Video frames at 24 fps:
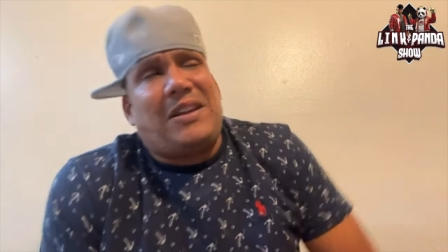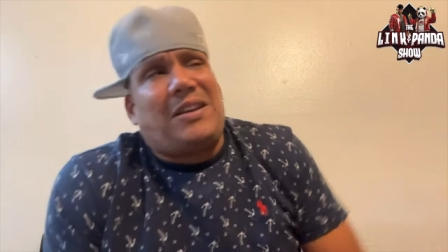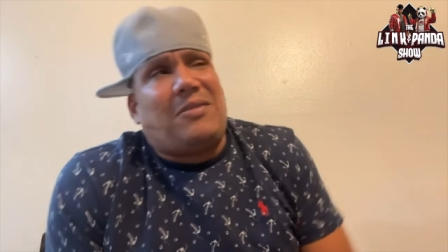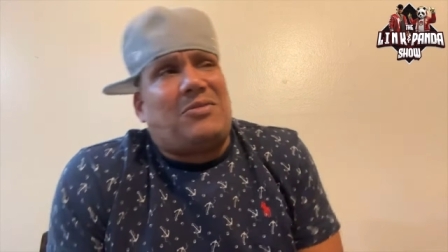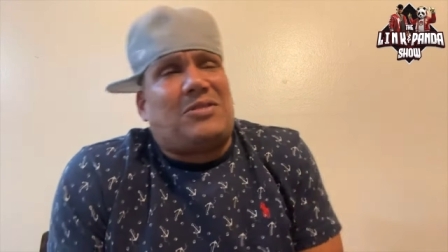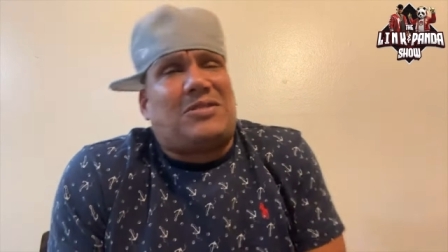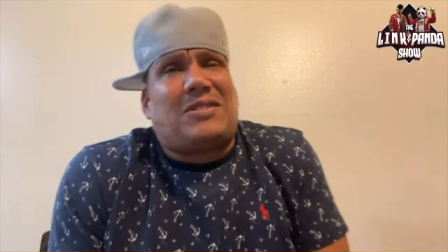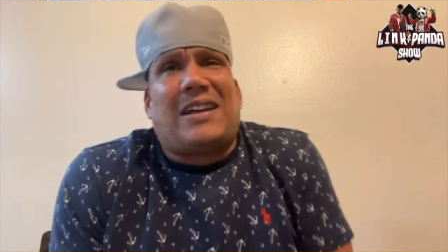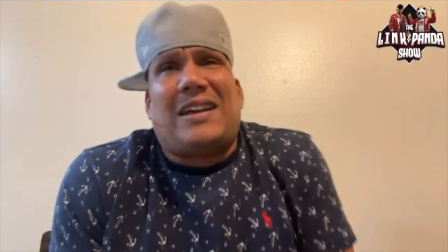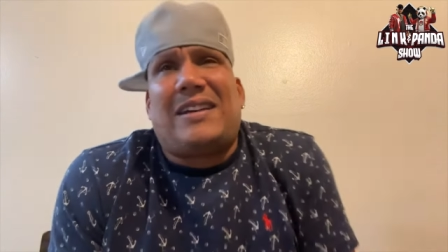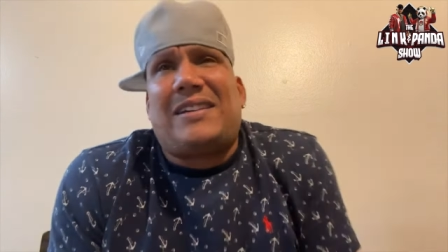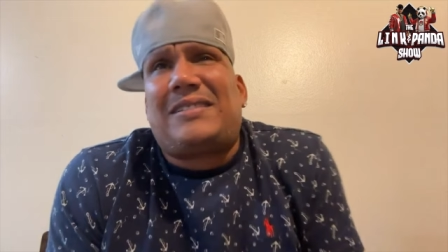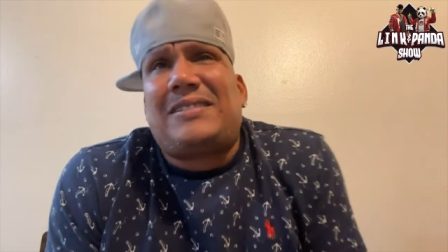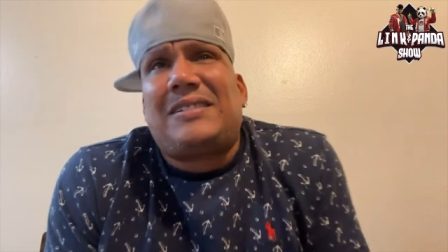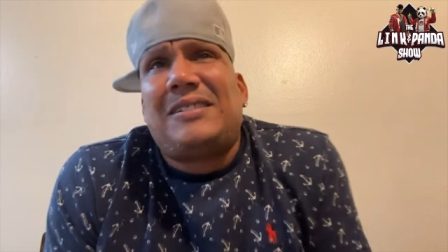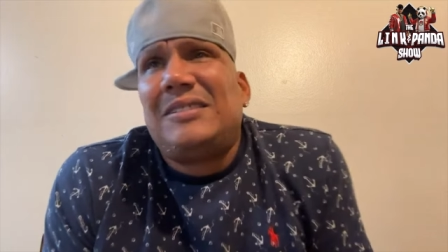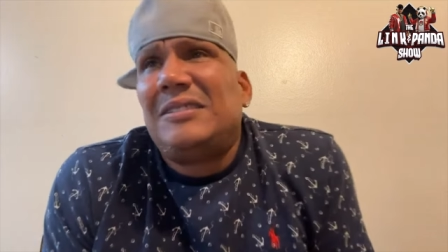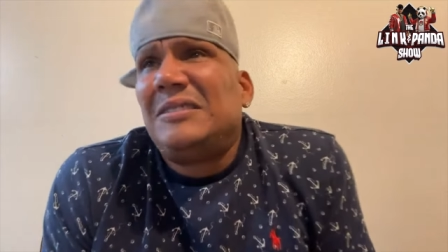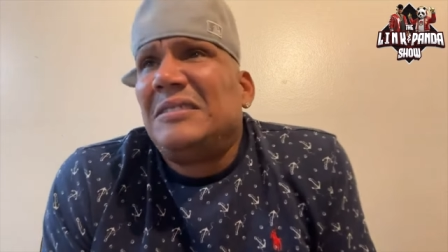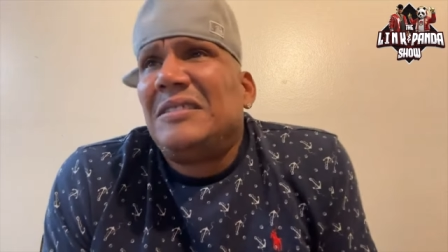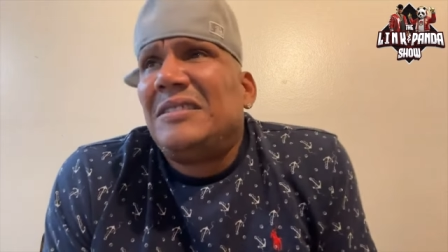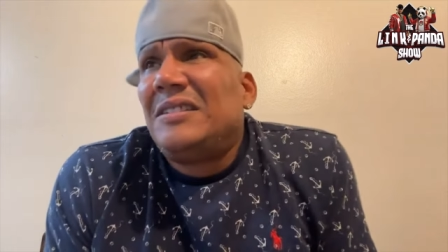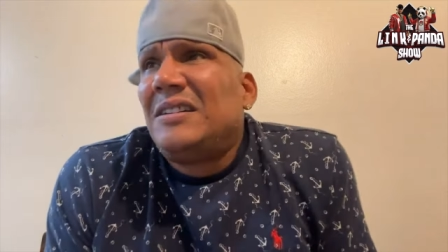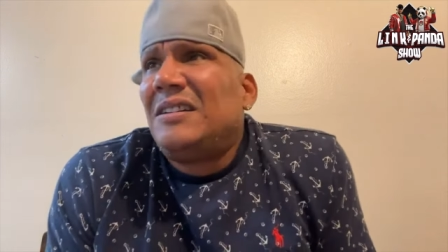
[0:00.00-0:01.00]
me, it was like,
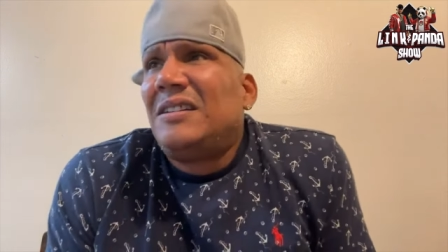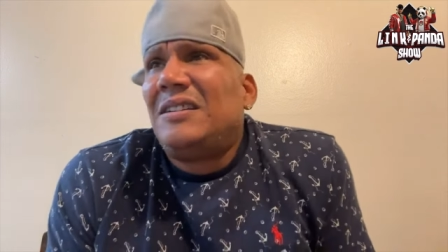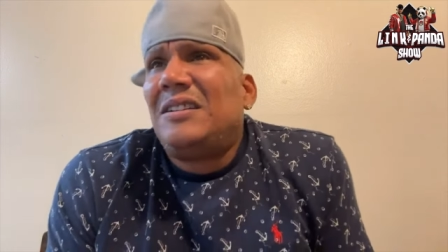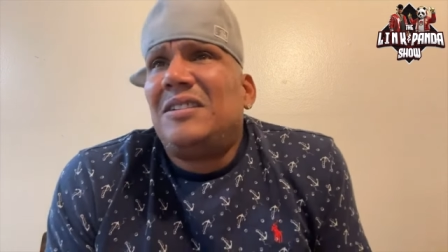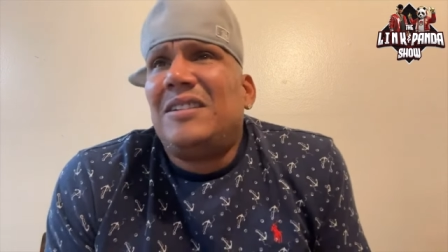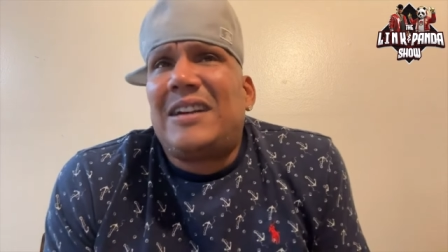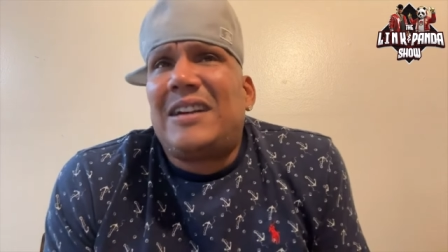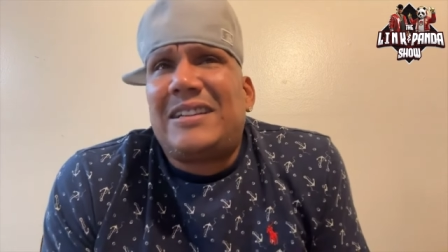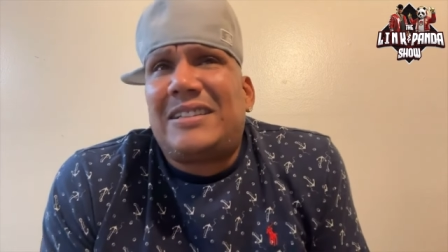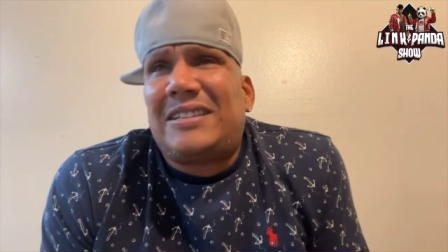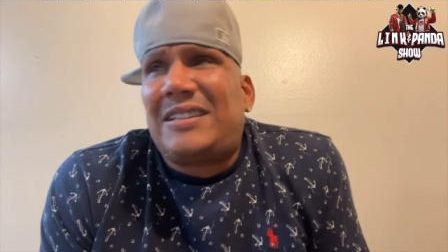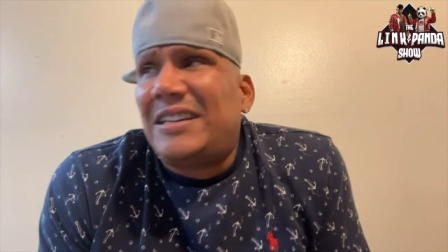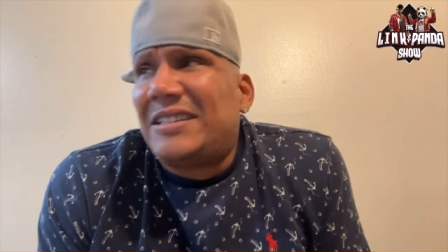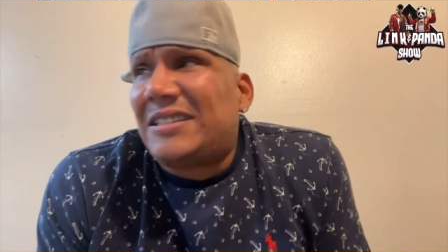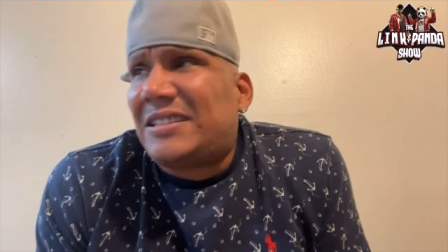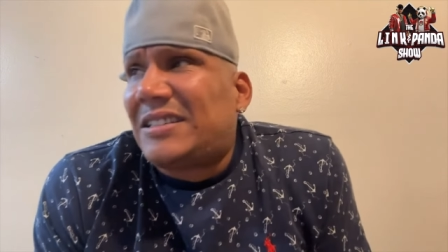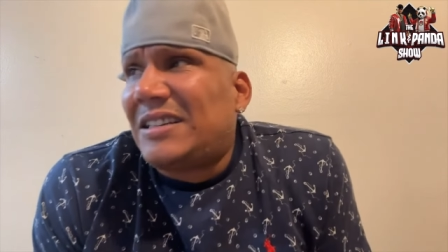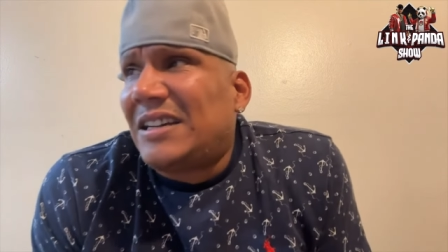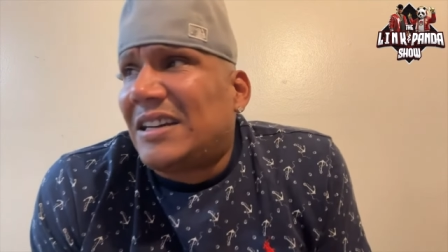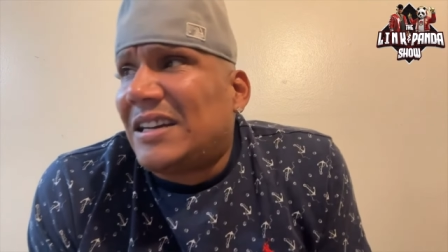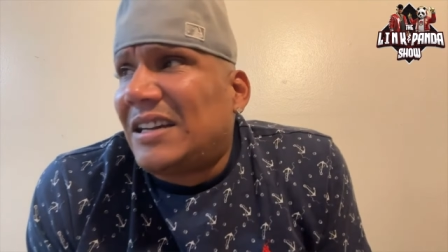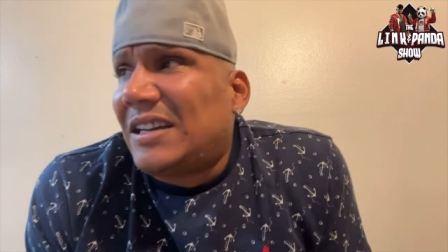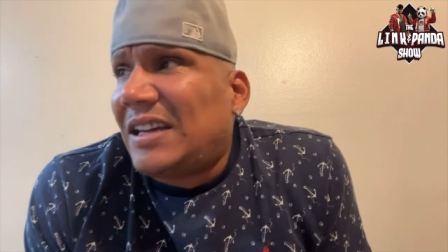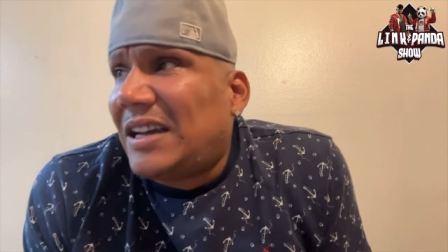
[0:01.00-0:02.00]
look at
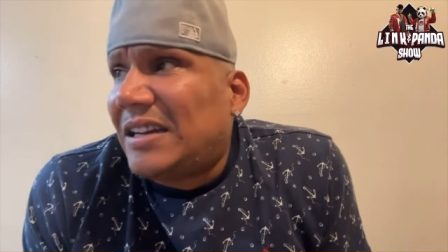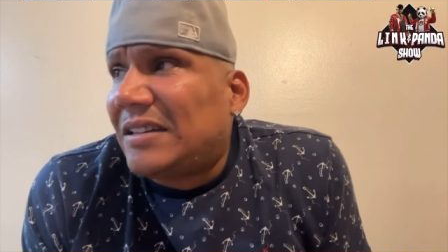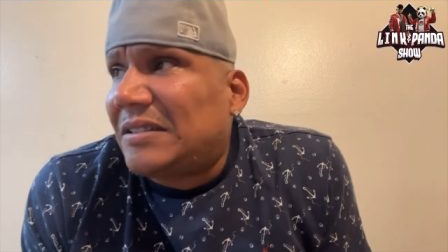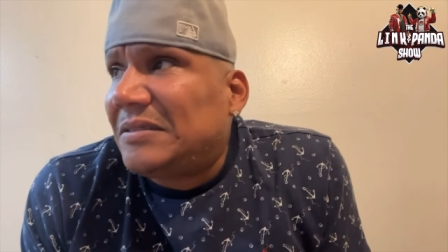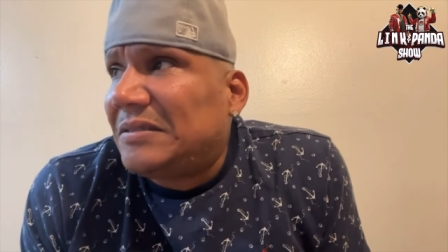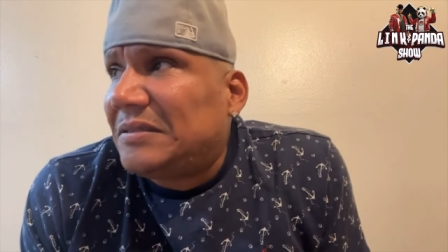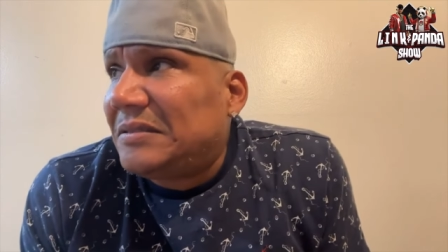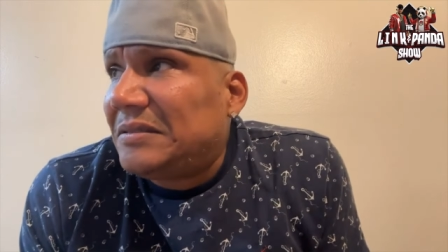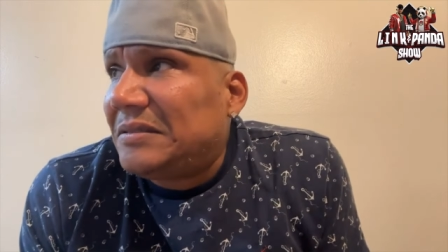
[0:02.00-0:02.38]
this nigga, like.